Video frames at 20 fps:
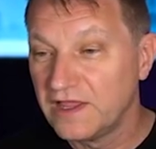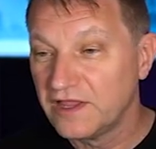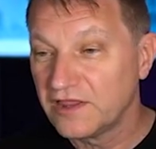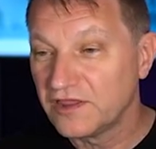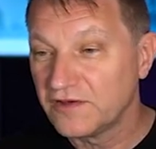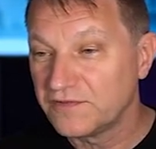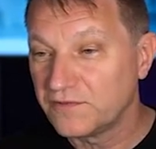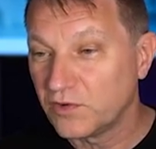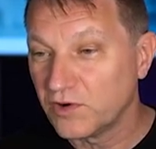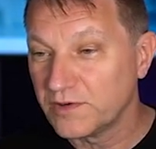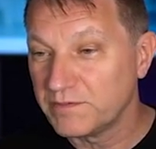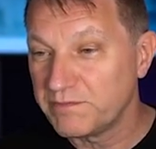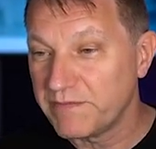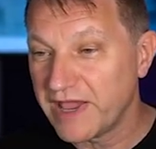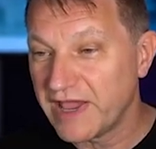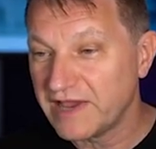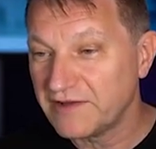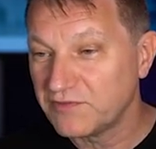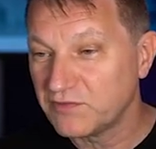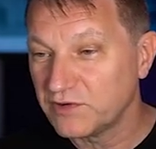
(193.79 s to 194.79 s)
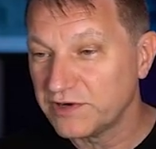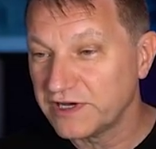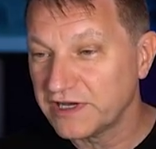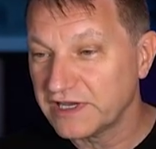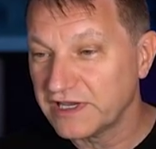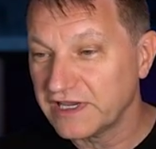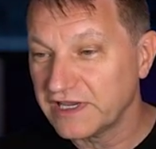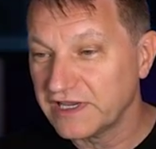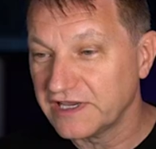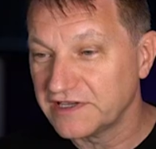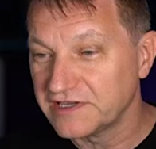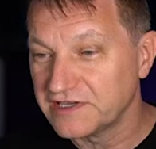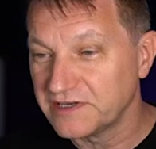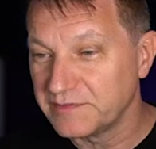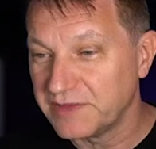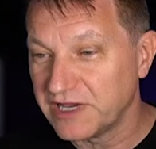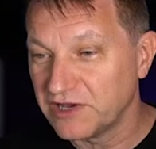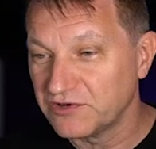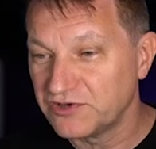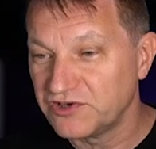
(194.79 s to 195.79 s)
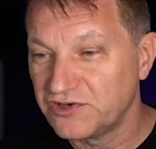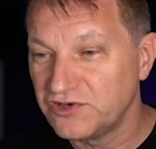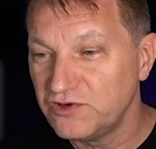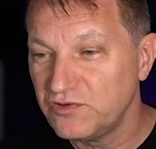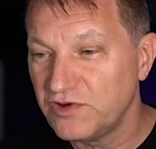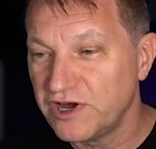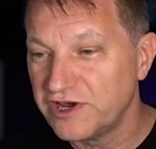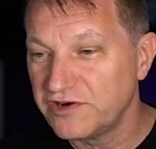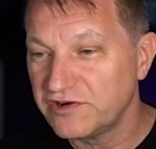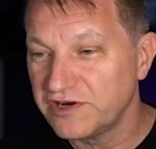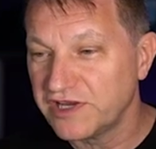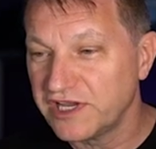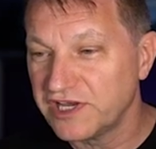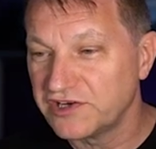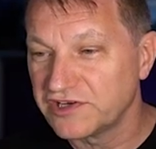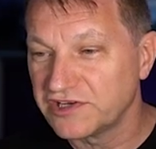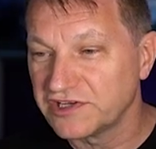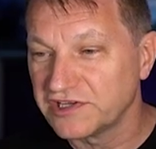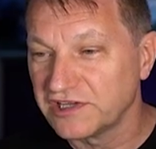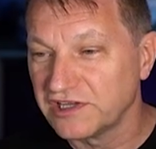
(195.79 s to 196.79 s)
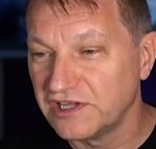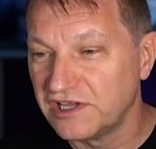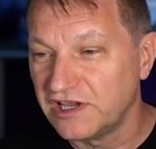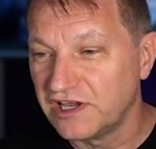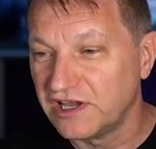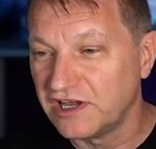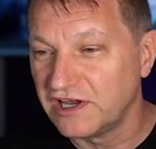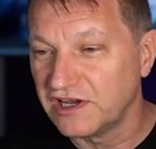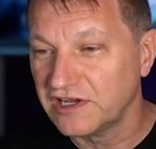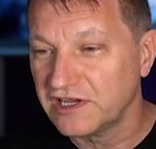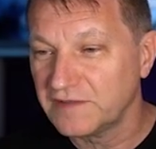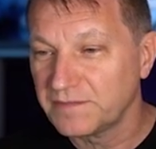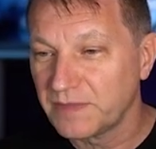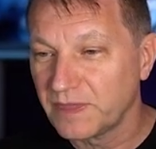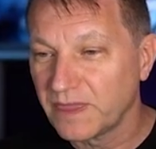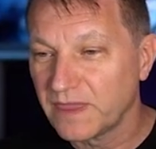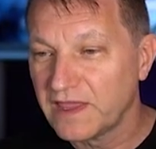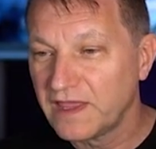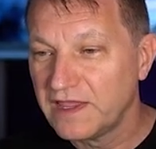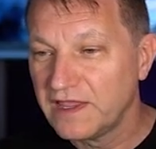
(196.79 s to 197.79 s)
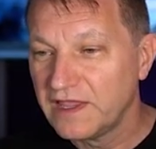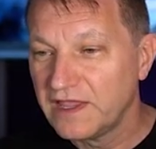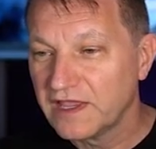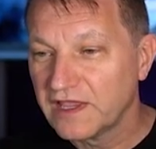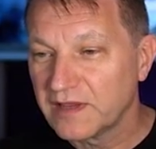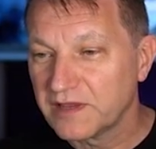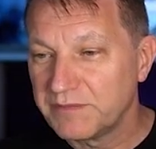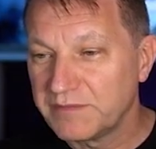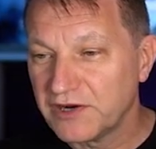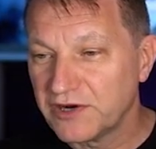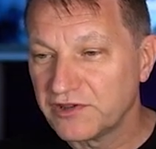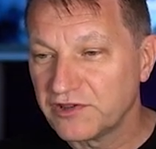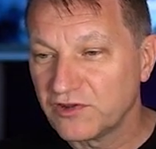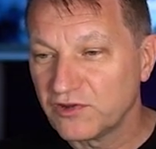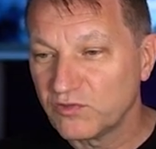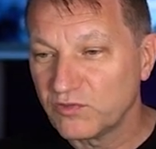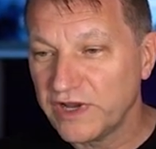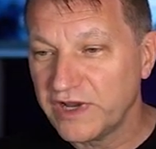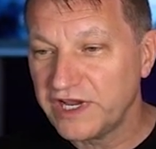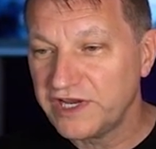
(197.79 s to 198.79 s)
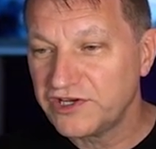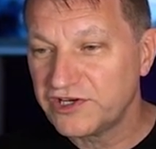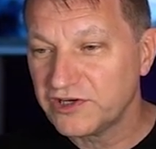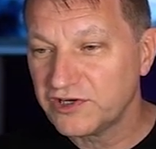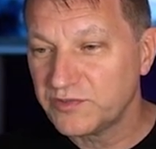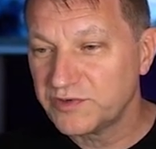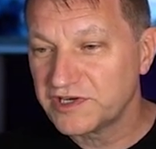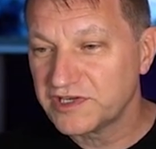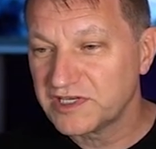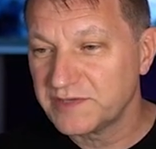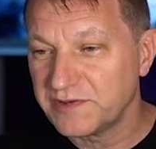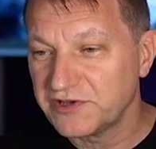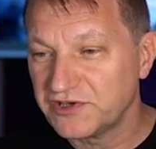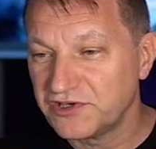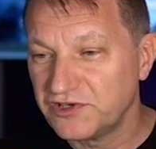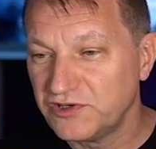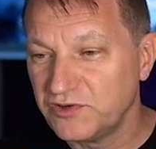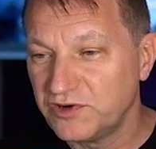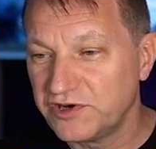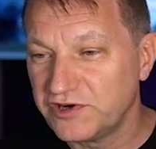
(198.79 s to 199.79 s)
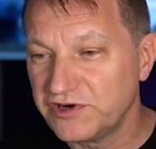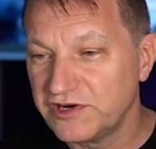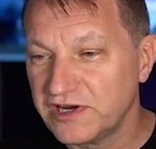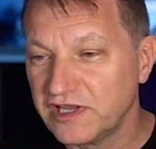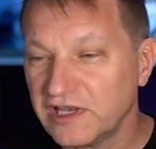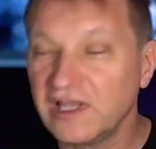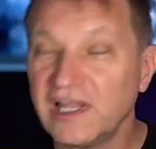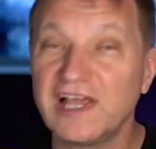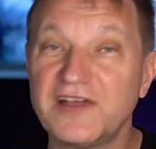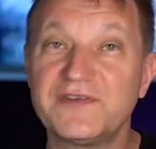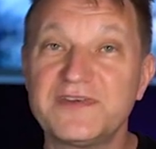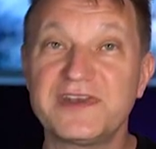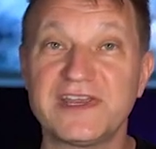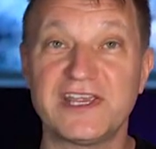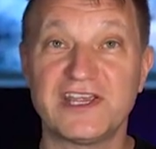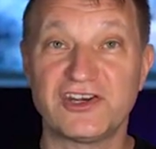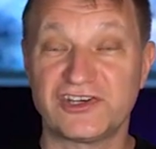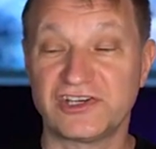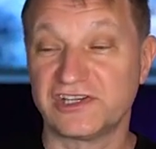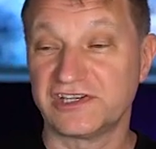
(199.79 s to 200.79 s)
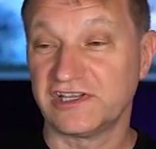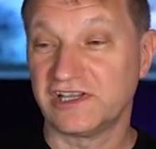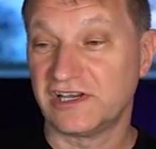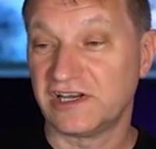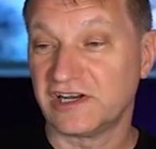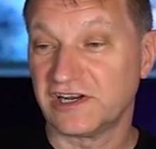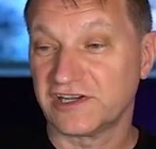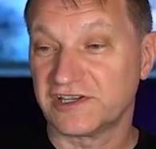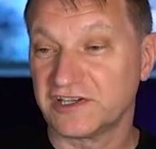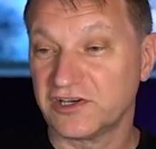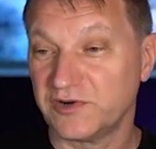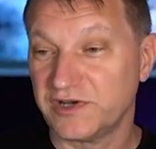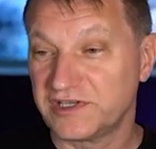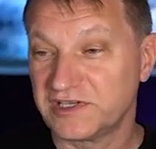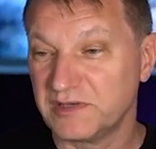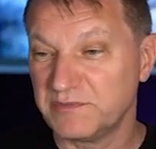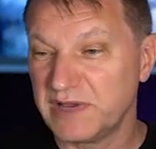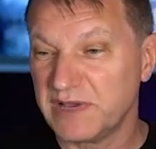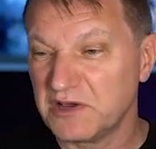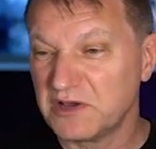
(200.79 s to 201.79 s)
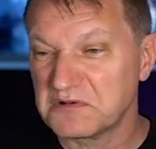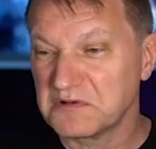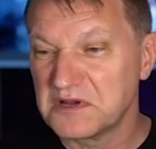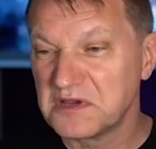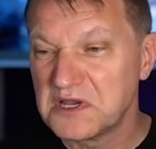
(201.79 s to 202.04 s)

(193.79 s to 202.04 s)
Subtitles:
Ford Maverick is about 200 inches long, compared to the Ranger, which is about 211 inches long. So it's about